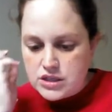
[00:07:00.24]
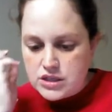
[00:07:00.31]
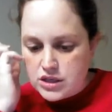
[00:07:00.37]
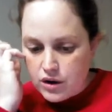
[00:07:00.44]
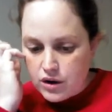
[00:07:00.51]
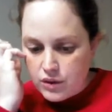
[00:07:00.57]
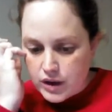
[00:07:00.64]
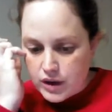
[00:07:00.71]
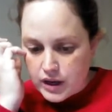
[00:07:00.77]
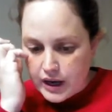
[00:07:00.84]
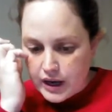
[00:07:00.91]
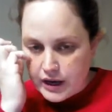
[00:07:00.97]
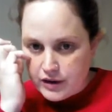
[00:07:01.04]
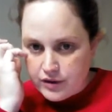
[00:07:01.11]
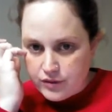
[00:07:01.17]
So
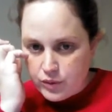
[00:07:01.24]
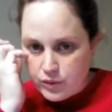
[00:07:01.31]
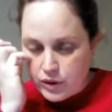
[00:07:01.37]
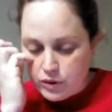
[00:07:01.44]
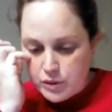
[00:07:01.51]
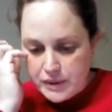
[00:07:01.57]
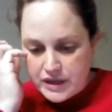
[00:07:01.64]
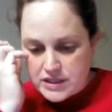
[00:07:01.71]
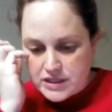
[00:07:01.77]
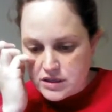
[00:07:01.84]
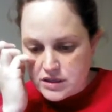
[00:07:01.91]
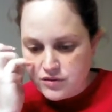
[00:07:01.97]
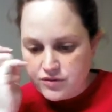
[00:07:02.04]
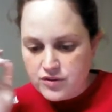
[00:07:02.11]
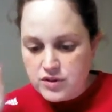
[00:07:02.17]
kind of what remains
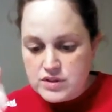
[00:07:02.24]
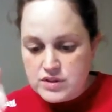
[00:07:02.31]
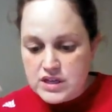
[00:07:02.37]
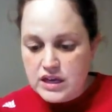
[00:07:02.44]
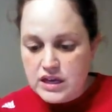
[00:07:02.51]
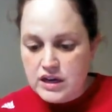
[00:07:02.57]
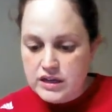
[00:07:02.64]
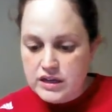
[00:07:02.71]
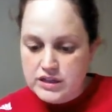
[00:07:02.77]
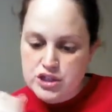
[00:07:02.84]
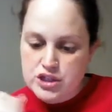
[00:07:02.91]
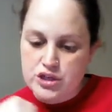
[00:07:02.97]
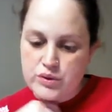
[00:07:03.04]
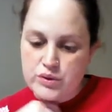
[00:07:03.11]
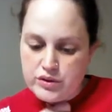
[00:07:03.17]
confusing,
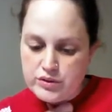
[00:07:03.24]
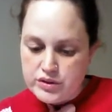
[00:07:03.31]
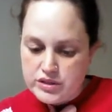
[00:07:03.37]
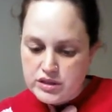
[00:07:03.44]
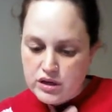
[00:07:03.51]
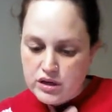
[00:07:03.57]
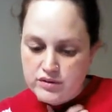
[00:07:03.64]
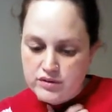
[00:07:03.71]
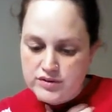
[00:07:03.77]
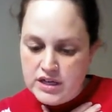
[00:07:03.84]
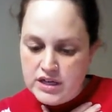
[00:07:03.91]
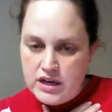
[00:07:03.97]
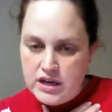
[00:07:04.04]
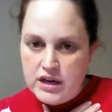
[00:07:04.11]
unanswered, unresolved.